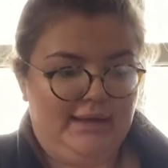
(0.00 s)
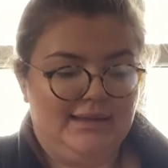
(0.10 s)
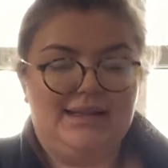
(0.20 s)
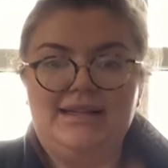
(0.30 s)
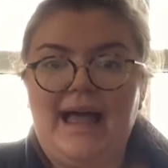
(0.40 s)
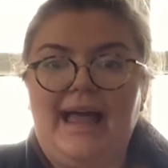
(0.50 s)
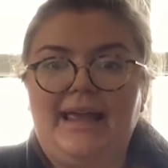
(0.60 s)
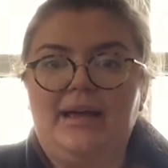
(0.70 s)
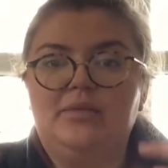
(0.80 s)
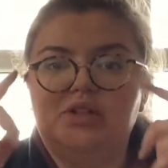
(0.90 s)
today
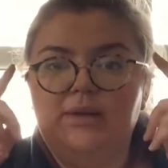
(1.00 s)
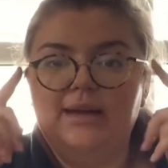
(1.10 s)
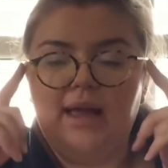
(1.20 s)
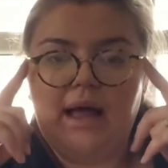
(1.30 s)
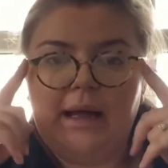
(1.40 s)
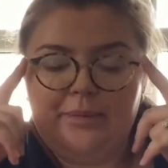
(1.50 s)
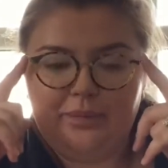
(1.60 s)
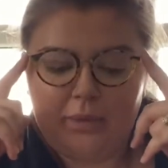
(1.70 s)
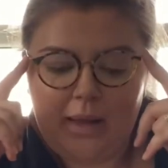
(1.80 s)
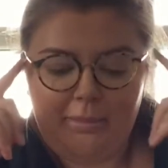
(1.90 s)
I'm doing
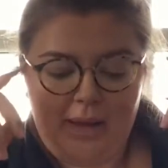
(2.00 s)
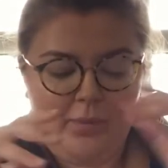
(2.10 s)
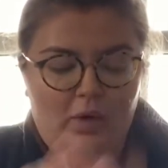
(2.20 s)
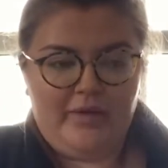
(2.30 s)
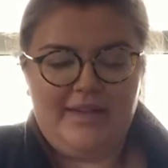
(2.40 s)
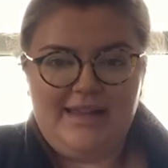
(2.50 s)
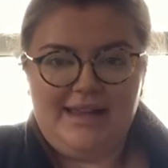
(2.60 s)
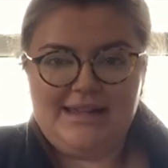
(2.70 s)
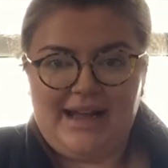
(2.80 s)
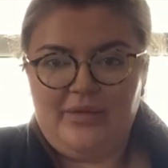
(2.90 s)
um, a bit more of a sit
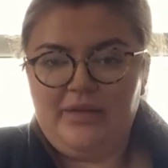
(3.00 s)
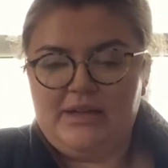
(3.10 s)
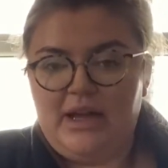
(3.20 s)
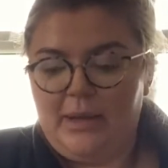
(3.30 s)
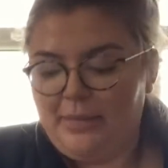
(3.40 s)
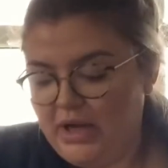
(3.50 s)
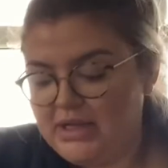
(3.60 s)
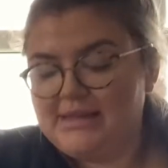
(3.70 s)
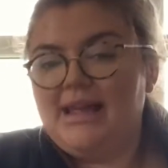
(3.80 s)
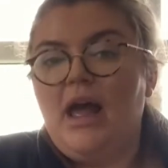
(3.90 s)
down video because